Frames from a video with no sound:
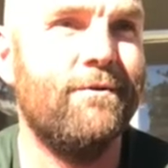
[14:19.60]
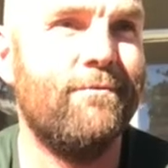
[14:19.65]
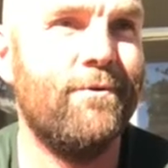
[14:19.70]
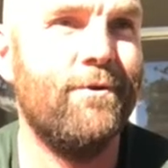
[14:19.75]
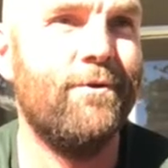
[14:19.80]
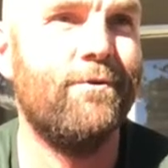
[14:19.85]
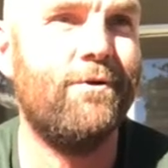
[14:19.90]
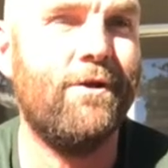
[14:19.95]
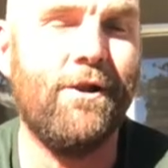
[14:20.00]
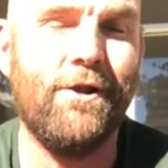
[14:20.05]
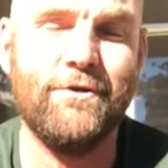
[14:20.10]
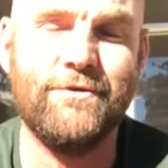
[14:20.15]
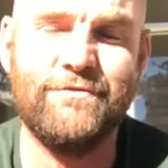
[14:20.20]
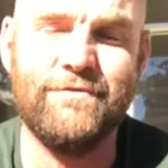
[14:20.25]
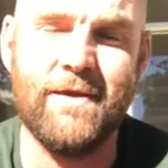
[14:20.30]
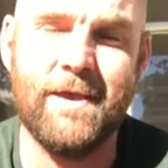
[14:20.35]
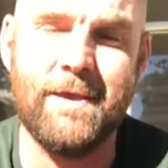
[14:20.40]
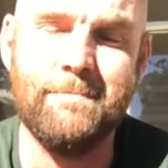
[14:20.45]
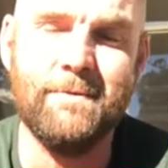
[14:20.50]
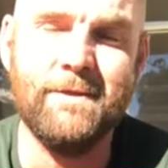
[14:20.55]
Real close
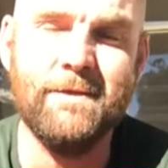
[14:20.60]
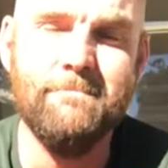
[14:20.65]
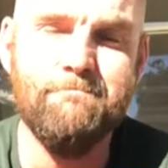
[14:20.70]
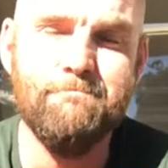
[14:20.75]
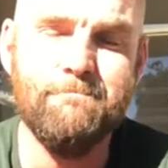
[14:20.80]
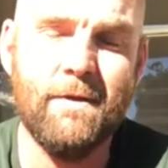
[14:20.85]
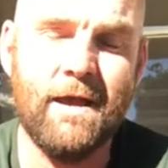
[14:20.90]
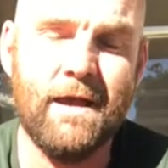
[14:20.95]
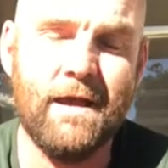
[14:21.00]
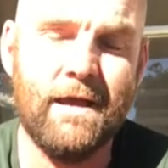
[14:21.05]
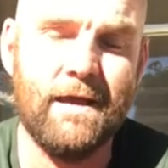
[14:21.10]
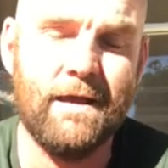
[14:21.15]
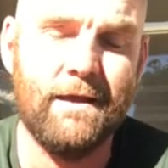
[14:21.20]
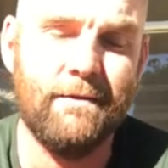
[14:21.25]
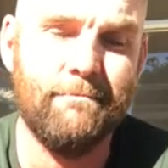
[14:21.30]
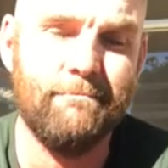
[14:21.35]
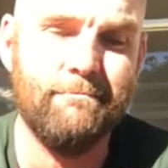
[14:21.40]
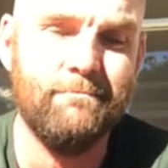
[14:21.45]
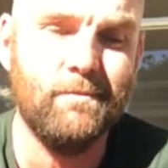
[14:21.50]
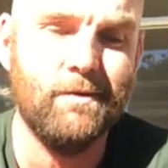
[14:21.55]
family.
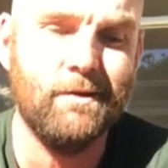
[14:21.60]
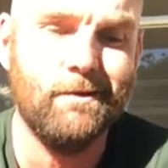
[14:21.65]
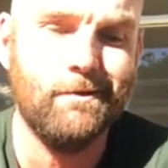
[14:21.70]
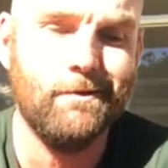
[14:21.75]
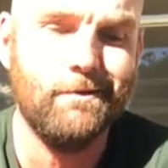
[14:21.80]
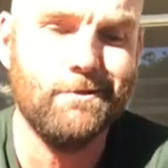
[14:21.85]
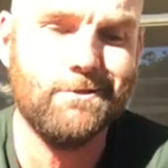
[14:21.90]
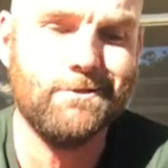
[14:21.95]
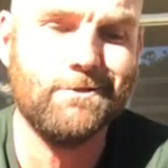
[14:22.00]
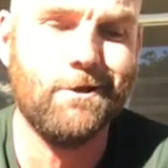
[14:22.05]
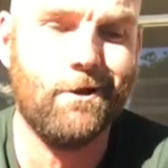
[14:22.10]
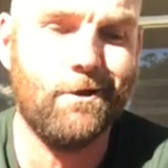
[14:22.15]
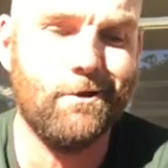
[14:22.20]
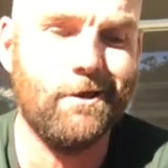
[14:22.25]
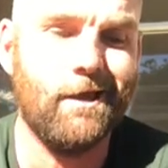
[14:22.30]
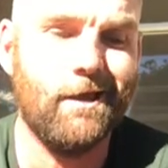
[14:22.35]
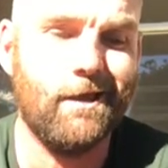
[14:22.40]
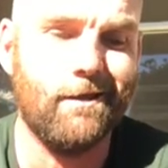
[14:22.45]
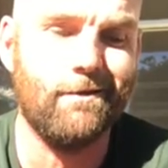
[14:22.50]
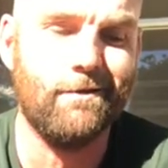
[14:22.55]
I
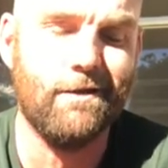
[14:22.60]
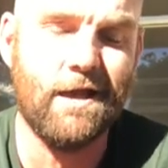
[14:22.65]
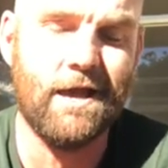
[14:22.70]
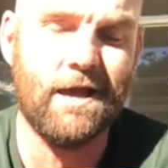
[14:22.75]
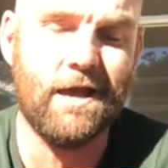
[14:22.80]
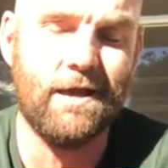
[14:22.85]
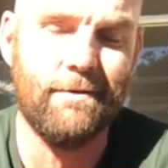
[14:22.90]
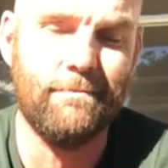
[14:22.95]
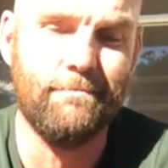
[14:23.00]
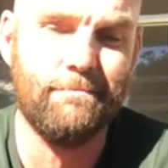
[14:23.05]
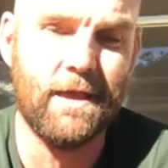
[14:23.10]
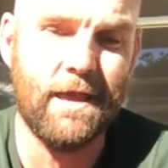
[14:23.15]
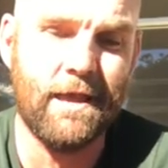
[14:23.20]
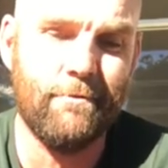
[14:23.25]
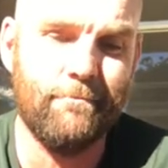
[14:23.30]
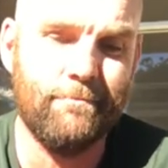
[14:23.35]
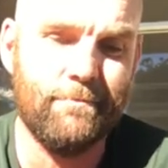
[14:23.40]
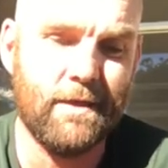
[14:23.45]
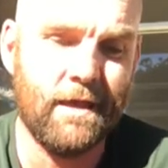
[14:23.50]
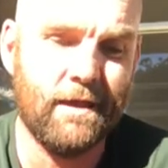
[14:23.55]
have
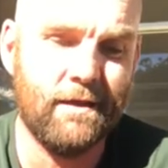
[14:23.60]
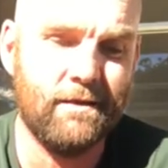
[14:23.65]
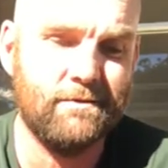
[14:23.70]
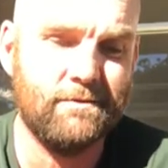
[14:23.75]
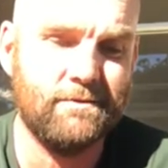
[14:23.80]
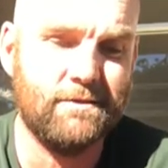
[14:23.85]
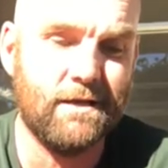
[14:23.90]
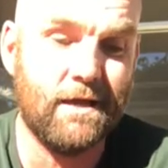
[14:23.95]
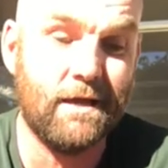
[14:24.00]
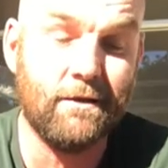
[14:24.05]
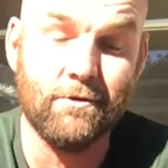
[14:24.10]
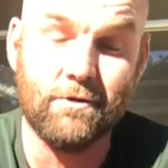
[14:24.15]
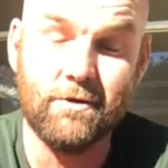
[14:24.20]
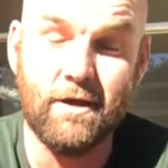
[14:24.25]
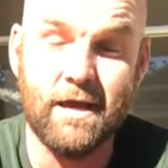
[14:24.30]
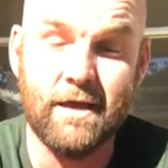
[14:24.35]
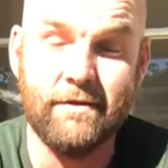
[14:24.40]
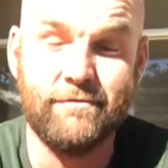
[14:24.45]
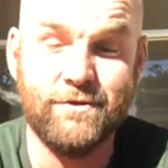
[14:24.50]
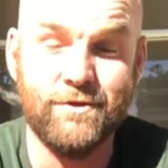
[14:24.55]

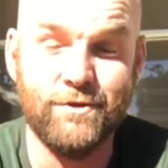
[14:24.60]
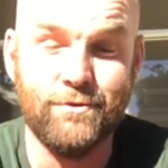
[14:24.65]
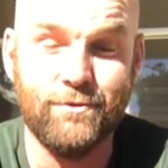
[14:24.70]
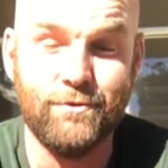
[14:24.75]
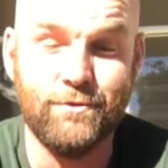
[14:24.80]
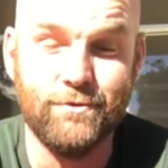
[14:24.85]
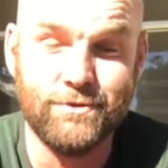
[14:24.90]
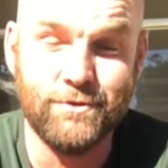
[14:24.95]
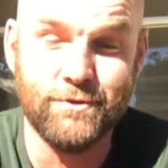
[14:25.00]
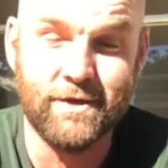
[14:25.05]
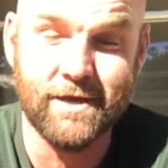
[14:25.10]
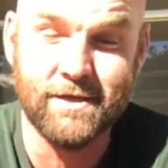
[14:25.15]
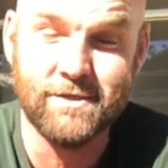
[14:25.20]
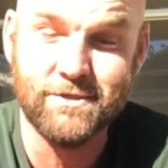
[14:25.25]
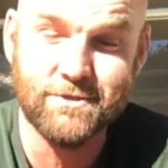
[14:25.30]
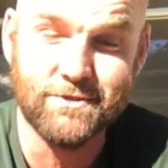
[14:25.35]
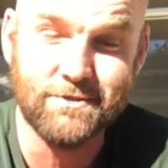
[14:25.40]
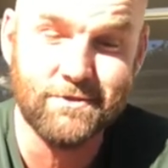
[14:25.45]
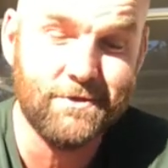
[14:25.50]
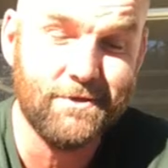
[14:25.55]
two
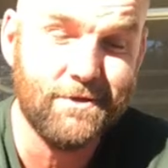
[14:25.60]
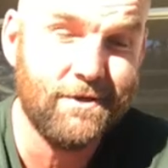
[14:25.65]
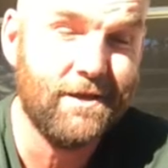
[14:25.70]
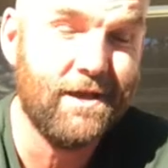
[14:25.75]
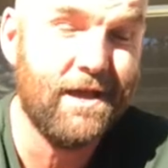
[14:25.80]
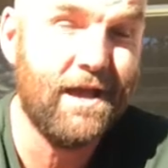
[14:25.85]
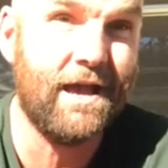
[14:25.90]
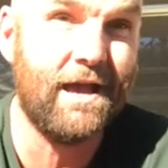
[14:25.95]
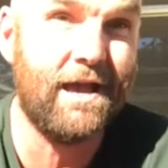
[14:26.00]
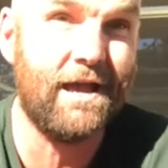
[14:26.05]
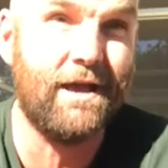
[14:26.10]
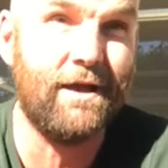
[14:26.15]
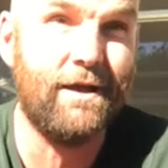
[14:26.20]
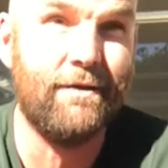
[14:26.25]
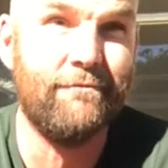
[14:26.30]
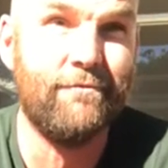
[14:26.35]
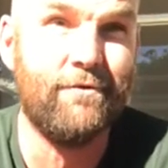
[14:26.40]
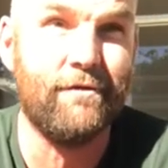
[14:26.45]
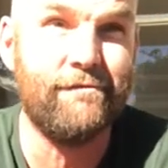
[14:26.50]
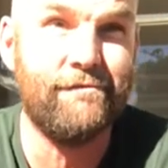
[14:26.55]
kids.
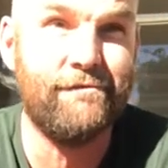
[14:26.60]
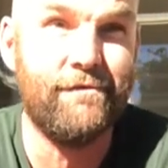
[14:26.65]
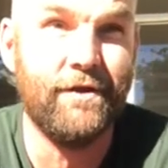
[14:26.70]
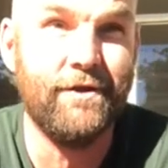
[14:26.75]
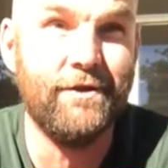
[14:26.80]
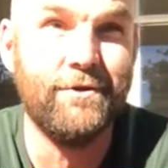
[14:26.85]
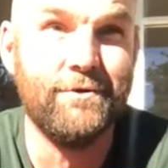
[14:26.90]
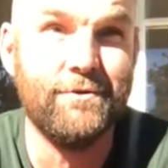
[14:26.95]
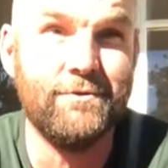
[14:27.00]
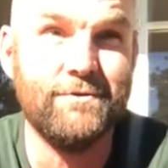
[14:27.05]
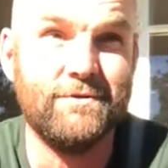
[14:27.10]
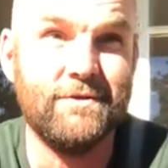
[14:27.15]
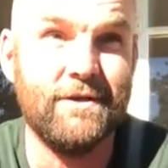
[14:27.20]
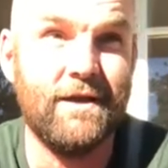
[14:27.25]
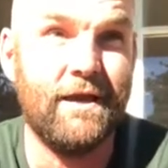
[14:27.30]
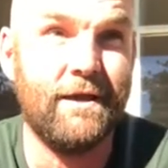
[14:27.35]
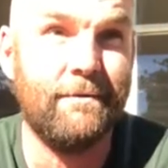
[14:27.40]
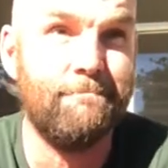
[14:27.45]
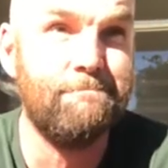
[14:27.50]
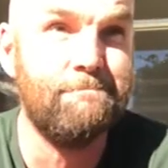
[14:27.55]
I've got Finn, who's
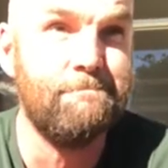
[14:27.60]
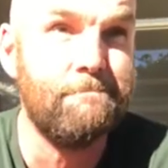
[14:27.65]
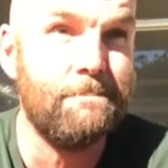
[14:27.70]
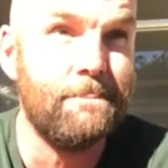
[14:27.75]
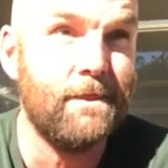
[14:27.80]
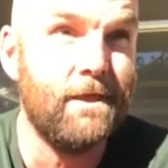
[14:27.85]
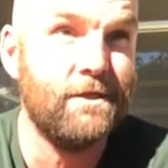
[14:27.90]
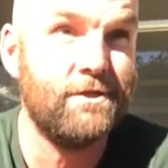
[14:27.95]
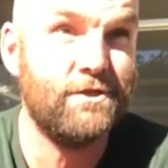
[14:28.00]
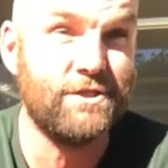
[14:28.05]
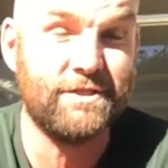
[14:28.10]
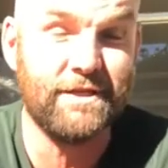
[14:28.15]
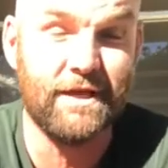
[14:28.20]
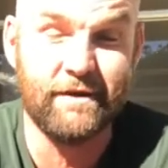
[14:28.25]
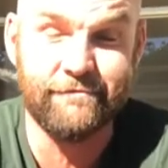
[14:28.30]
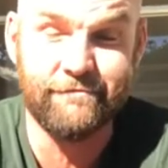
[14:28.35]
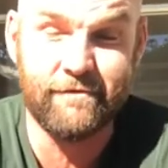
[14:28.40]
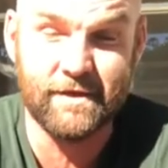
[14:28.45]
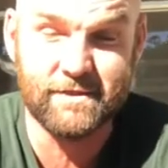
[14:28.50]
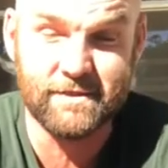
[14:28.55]
just
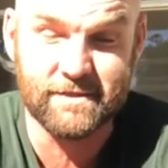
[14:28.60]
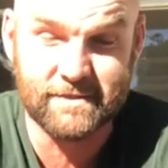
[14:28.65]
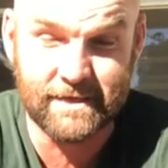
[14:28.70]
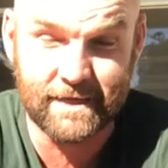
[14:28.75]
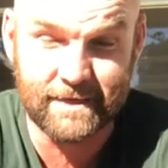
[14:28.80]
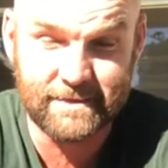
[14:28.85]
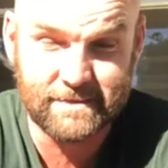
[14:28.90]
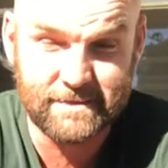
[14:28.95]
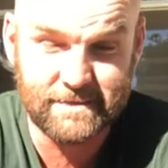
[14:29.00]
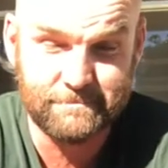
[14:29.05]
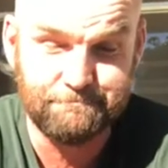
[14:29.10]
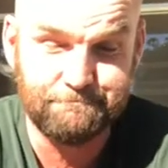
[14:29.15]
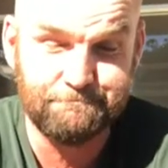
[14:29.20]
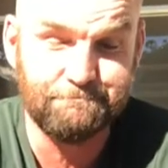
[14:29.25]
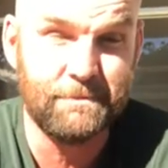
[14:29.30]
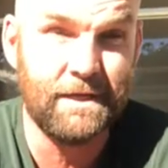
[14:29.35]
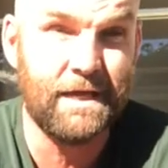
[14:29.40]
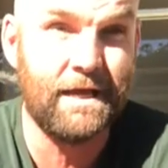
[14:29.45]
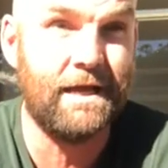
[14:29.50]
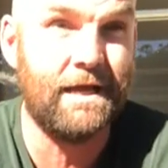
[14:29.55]
started Francis Douglas.
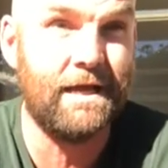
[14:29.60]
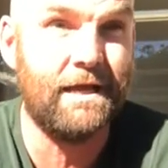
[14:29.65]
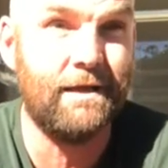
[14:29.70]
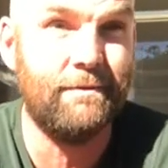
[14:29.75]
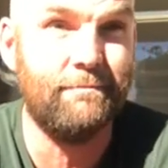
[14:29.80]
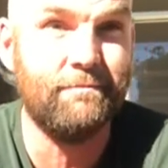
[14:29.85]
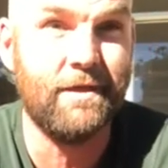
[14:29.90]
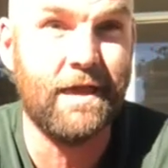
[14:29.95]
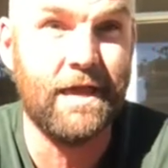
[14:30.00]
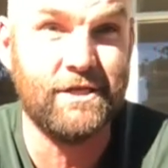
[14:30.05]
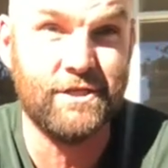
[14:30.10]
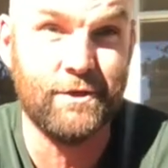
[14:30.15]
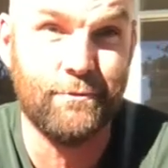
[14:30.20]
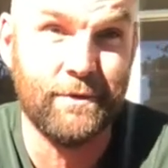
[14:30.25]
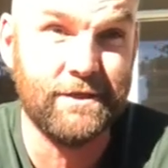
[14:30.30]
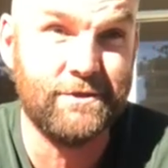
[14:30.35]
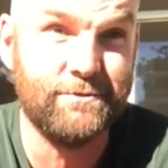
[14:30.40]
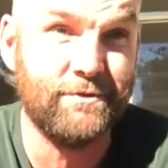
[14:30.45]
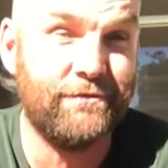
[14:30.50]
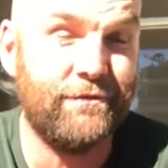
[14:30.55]
Actually
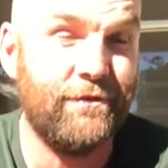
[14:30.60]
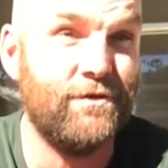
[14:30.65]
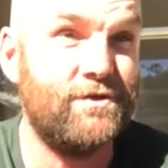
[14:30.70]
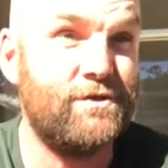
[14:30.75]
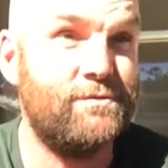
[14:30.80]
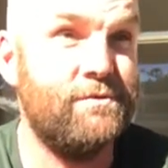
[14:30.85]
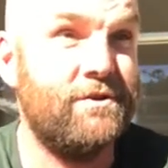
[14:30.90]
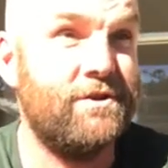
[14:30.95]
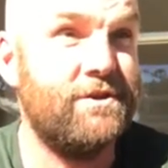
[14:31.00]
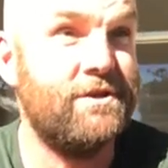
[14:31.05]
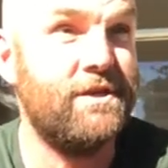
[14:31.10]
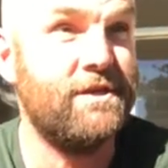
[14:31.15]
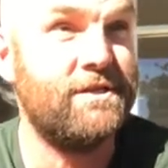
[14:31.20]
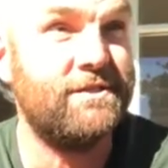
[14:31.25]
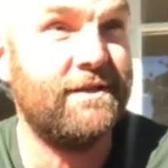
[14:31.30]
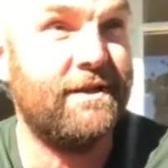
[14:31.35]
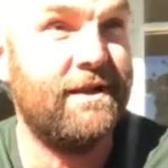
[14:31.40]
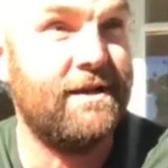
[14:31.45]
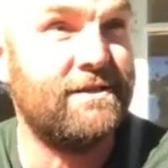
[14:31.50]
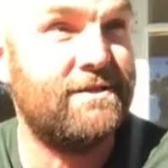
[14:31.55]
went to his first communion
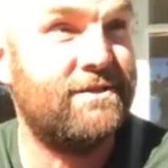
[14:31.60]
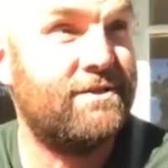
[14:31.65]
yesterday,